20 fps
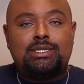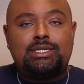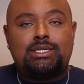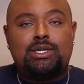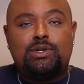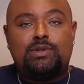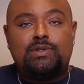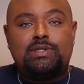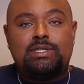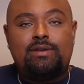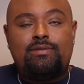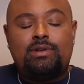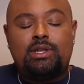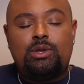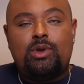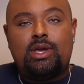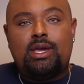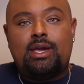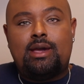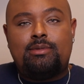So
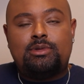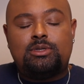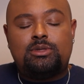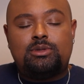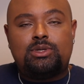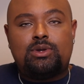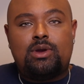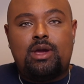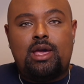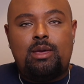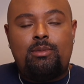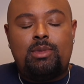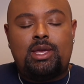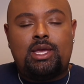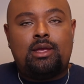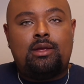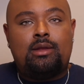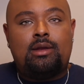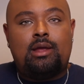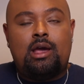definitely rate, comment, subscribe,
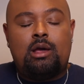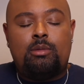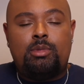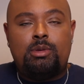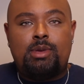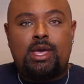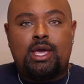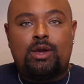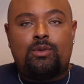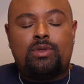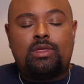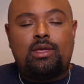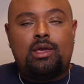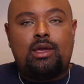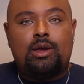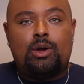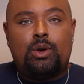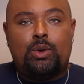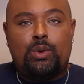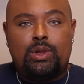and I'll be back with
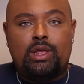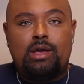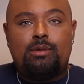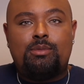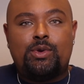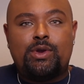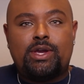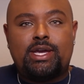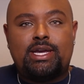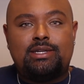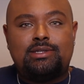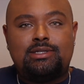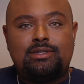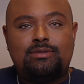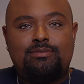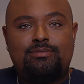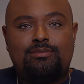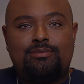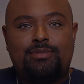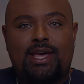a whole lot more, guys.
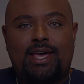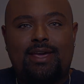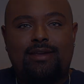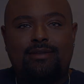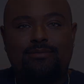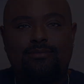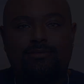Bye.